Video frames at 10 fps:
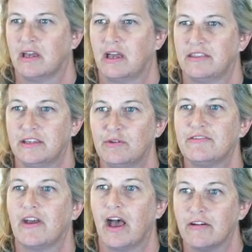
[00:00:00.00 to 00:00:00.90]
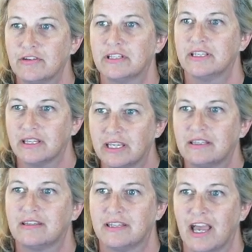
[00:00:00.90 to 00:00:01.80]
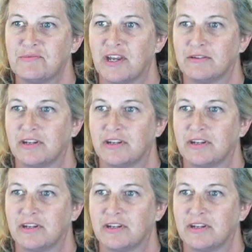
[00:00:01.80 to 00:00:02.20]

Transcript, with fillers: I think we've heavily linked the iPad